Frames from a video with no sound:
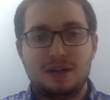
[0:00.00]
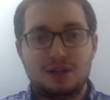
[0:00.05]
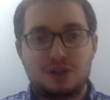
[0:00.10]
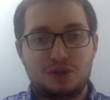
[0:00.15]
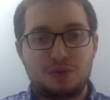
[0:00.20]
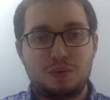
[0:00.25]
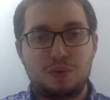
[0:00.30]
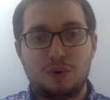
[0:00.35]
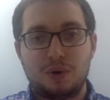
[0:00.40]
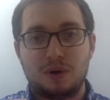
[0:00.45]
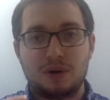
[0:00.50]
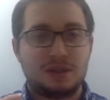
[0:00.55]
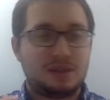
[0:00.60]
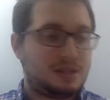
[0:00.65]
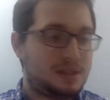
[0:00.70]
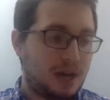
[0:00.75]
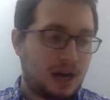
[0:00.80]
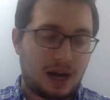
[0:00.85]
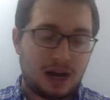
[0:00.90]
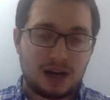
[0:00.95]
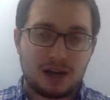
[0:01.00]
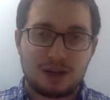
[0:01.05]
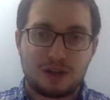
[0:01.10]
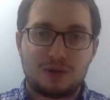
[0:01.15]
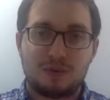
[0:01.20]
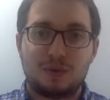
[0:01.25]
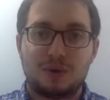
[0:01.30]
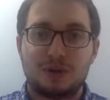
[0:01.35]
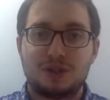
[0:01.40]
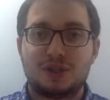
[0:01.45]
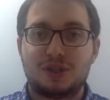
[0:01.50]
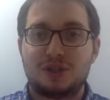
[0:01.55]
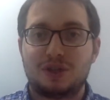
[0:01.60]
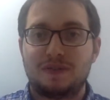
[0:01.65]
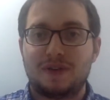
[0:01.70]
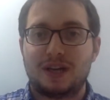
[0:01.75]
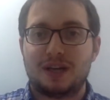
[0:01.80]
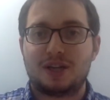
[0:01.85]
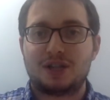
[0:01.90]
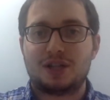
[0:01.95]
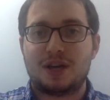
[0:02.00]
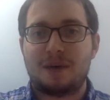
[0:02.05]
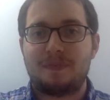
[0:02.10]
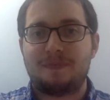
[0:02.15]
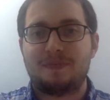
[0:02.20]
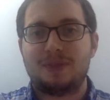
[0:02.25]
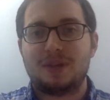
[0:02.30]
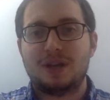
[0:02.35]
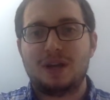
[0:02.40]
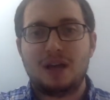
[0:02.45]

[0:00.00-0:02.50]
towards uh, towards serving Hashem.